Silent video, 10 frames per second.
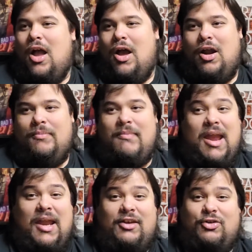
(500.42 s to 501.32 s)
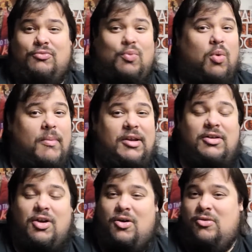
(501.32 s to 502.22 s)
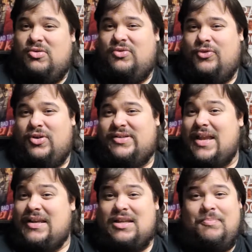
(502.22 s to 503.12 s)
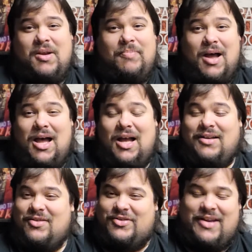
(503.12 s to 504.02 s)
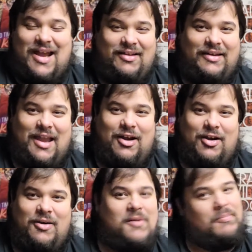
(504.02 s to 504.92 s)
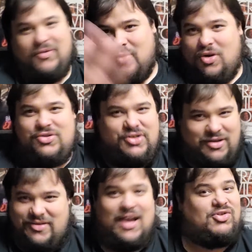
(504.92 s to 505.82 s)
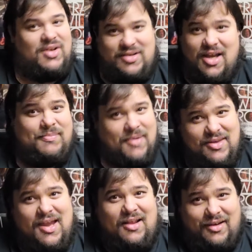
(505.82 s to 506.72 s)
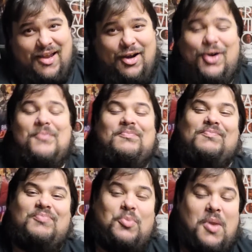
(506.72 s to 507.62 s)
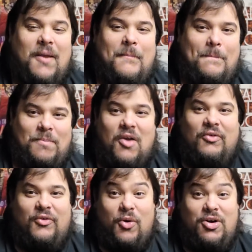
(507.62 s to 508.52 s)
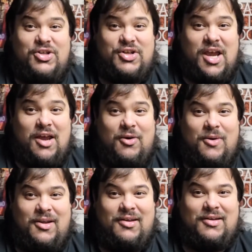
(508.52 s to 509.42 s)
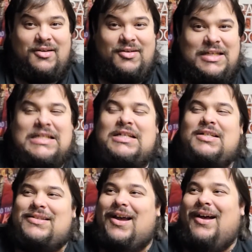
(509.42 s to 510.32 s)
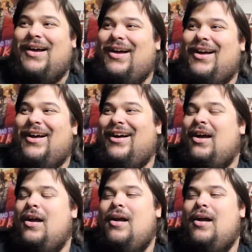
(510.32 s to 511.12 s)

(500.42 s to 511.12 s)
our main woman goes for a skinny dip in a pond and there's an alligator, but of course she doesn't actually get attacked by the alligator. Foreshadowing. Uh,